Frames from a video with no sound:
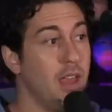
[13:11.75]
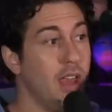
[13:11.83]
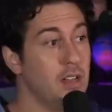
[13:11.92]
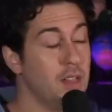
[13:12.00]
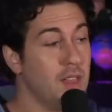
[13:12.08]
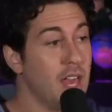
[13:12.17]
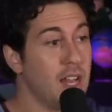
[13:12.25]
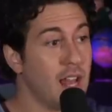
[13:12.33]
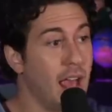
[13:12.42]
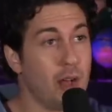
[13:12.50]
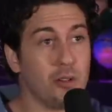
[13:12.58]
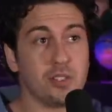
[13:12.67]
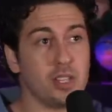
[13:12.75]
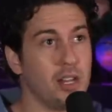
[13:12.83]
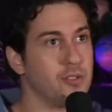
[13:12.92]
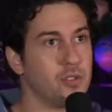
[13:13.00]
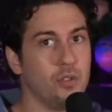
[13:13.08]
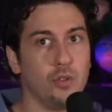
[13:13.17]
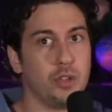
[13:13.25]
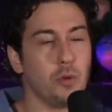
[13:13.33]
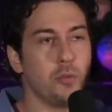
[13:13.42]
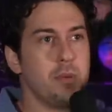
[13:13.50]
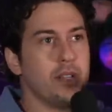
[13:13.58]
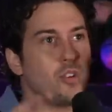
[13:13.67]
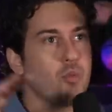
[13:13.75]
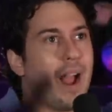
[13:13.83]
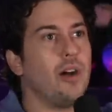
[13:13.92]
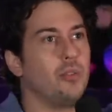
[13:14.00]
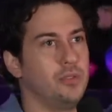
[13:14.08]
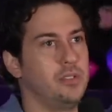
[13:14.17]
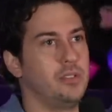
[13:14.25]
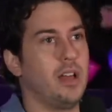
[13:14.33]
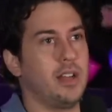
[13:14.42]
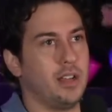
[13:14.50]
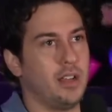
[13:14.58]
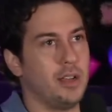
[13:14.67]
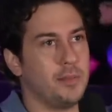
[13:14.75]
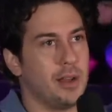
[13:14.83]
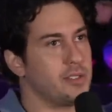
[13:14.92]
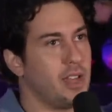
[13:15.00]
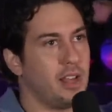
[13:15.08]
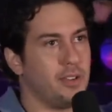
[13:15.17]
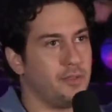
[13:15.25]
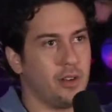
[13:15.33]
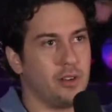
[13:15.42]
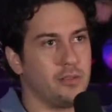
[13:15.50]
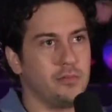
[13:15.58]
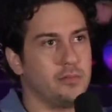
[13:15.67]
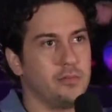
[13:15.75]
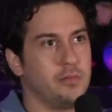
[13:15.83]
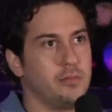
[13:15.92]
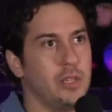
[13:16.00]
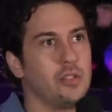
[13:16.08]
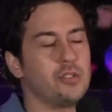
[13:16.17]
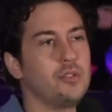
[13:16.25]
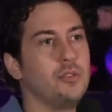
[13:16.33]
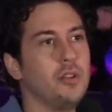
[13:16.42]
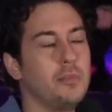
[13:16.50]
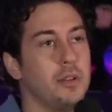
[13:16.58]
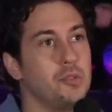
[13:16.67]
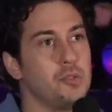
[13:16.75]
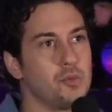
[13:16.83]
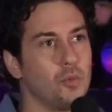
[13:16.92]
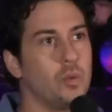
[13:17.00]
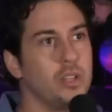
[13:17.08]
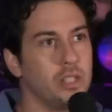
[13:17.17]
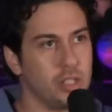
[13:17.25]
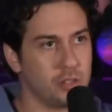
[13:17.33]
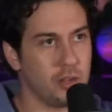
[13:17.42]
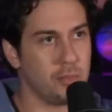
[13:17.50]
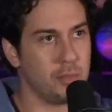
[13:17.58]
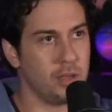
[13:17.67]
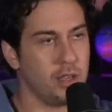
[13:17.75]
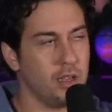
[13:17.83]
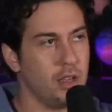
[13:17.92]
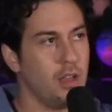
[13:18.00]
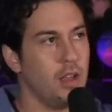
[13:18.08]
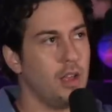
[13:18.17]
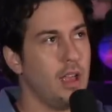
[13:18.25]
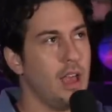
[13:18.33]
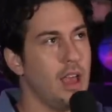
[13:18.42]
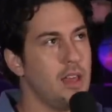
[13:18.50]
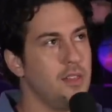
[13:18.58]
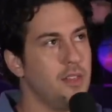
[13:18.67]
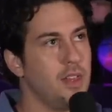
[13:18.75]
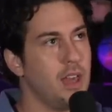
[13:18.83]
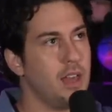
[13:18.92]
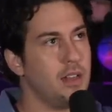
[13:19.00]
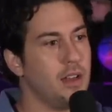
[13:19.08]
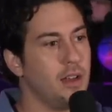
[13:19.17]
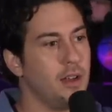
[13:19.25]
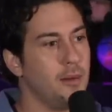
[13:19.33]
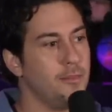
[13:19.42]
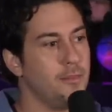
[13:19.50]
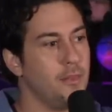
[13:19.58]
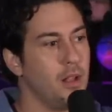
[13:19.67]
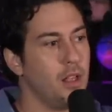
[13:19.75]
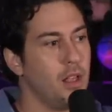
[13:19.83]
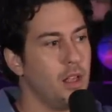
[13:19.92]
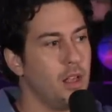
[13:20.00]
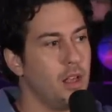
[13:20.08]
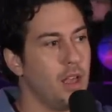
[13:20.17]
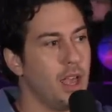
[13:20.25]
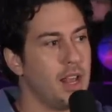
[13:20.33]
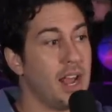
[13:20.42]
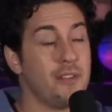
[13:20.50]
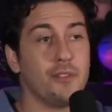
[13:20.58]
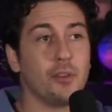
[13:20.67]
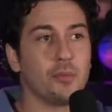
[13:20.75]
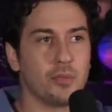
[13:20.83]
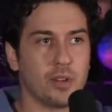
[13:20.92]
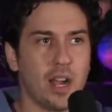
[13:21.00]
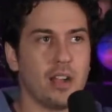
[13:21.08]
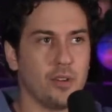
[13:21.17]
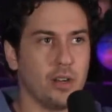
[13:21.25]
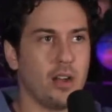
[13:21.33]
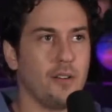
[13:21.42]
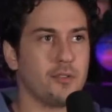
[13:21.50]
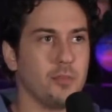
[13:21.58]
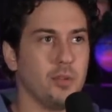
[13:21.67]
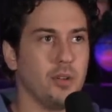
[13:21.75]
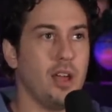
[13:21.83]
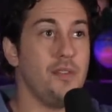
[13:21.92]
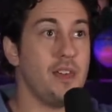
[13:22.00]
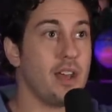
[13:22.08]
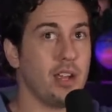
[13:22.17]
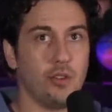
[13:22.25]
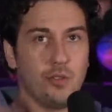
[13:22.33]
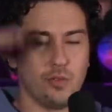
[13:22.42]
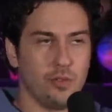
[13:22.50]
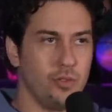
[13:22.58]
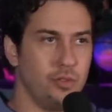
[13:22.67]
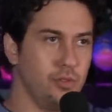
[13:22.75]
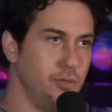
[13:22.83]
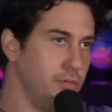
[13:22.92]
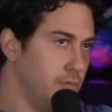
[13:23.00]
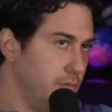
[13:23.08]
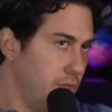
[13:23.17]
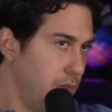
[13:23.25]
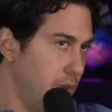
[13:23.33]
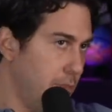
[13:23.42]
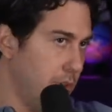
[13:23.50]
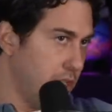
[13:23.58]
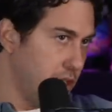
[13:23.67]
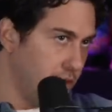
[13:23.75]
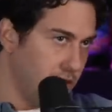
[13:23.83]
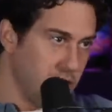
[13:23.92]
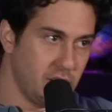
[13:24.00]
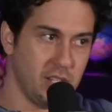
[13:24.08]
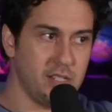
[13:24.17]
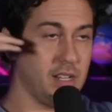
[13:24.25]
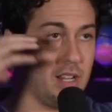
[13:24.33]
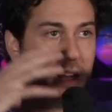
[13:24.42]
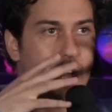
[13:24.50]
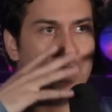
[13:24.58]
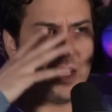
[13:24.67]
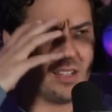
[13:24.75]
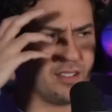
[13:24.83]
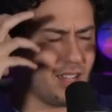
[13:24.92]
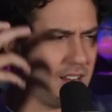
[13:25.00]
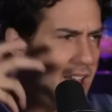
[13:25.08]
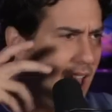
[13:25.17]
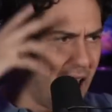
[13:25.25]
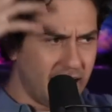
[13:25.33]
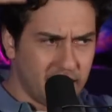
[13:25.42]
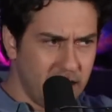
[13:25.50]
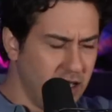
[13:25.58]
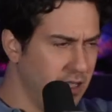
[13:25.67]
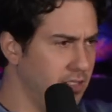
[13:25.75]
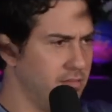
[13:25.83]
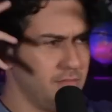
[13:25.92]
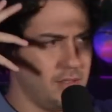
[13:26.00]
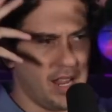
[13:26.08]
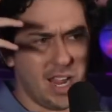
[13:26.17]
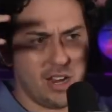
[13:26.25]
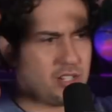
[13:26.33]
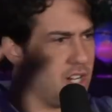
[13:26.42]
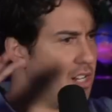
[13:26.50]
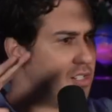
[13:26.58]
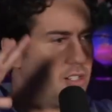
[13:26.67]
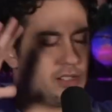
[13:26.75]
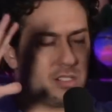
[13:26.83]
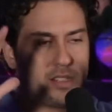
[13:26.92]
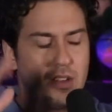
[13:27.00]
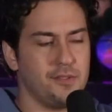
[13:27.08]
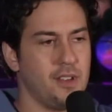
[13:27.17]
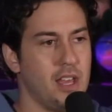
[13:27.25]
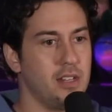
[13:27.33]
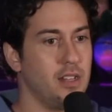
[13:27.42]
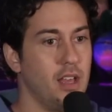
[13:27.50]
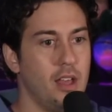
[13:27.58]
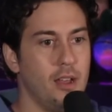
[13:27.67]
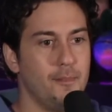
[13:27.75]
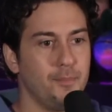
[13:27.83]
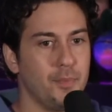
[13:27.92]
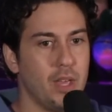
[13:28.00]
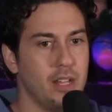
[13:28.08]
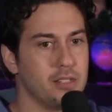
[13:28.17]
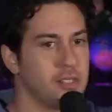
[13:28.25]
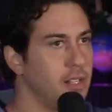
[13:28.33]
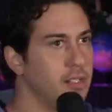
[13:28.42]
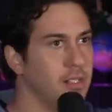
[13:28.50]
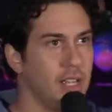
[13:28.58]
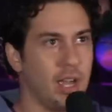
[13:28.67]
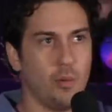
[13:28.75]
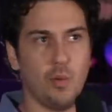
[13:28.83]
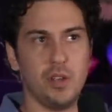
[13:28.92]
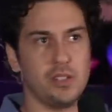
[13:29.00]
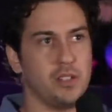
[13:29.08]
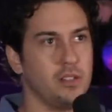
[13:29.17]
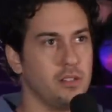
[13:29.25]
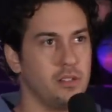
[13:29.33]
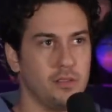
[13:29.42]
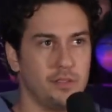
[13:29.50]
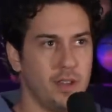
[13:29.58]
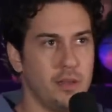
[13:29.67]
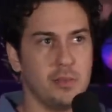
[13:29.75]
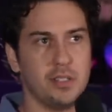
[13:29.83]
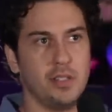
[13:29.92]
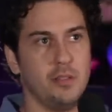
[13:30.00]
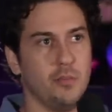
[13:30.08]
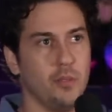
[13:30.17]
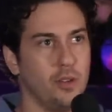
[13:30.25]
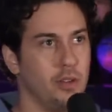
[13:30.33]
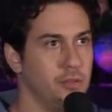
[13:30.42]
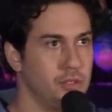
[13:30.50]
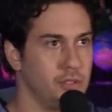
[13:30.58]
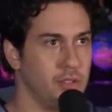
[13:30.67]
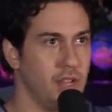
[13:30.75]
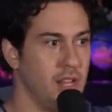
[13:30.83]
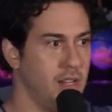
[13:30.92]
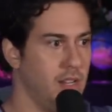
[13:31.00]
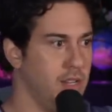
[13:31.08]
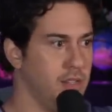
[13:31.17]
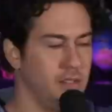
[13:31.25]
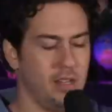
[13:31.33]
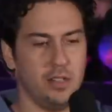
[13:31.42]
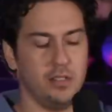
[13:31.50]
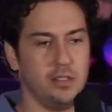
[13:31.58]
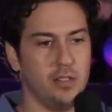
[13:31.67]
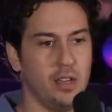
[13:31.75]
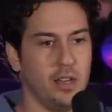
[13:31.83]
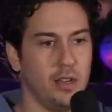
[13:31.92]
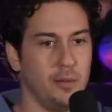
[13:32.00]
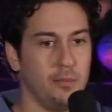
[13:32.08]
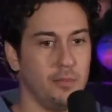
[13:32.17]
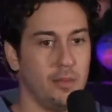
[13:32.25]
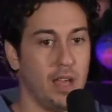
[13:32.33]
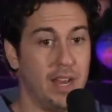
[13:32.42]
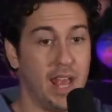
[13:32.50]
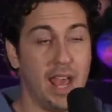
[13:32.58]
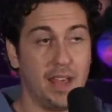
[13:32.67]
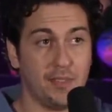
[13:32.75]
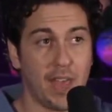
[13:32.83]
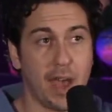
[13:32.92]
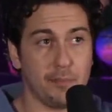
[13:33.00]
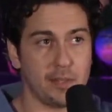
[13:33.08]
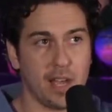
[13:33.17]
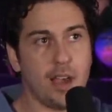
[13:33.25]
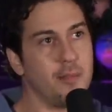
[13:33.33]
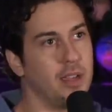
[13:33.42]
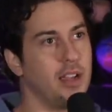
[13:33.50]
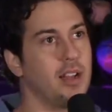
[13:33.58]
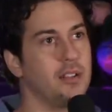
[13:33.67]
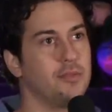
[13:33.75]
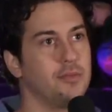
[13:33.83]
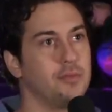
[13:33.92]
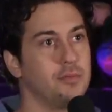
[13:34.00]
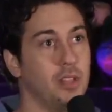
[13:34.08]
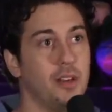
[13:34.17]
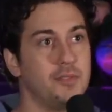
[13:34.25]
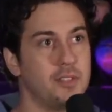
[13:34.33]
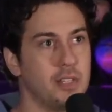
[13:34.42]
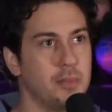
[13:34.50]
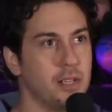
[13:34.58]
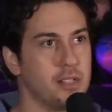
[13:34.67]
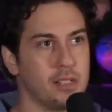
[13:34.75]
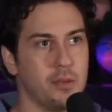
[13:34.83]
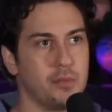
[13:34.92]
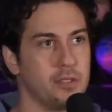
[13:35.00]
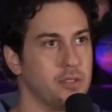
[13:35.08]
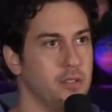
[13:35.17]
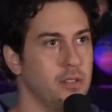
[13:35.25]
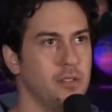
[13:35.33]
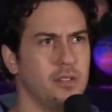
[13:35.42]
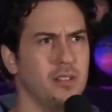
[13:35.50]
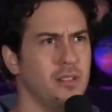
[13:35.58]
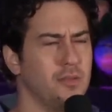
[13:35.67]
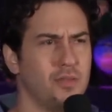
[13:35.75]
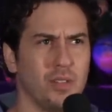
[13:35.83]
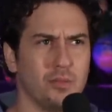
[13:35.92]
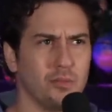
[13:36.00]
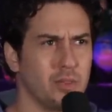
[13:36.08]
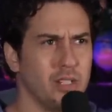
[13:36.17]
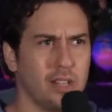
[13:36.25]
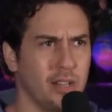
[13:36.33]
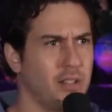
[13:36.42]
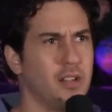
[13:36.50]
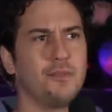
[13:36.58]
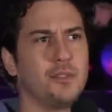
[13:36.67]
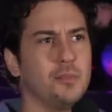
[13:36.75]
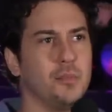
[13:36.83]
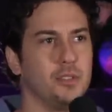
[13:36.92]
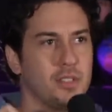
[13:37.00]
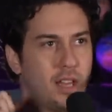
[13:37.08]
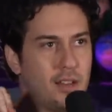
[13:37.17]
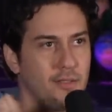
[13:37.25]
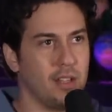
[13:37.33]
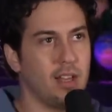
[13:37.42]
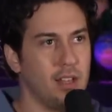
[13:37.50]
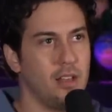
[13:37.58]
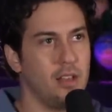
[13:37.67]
And then outside of school, there would be crowds lining up outside of our middle school. I mean, it was really trippy and then um, and I felt kind of uncomfortable. And then I grew, you know, a bunch of inches, and I got like kind of acne, and my hair changed, all this stuff, and and suddenly I wasn't famous anymore, and it was and and and um and at that time I kind of loved it because I was it, it felt really uncomfortable to have that